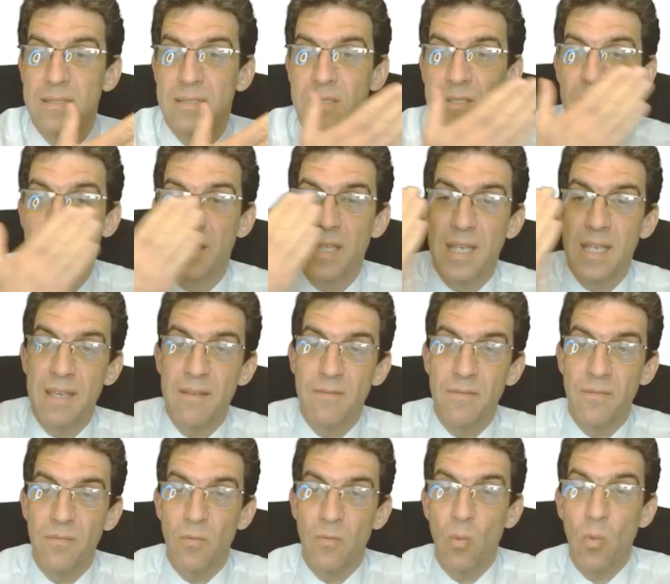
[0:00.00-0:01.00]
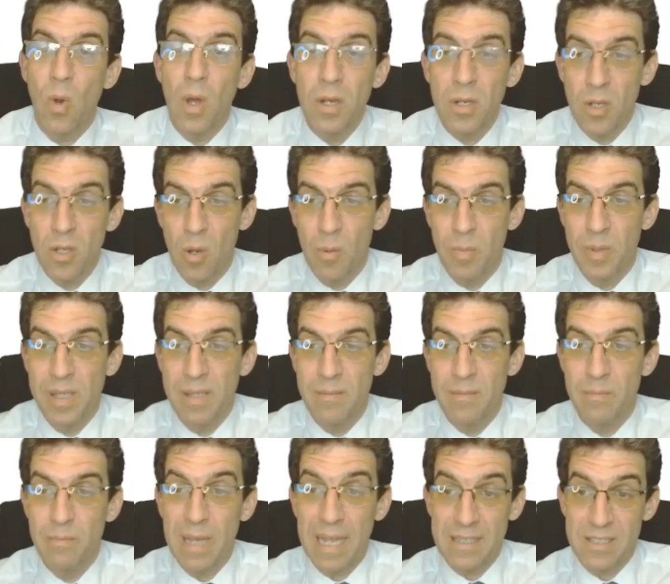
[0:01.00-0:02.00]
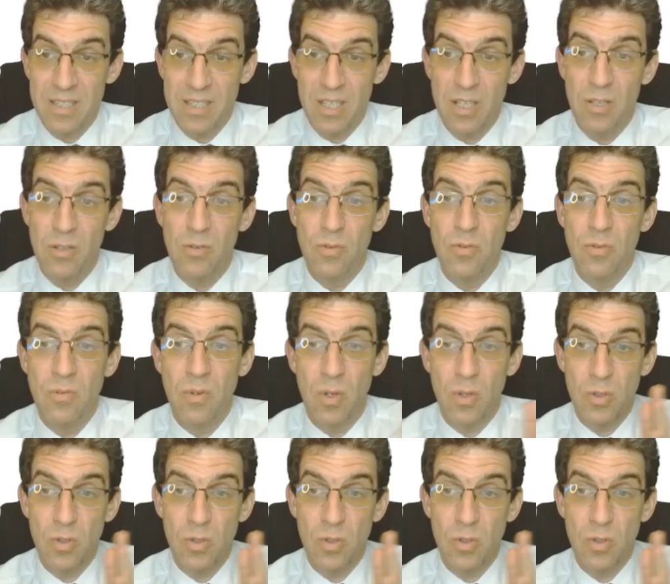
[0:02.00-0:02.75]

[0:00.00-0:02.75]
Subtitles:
So they give one copy back to you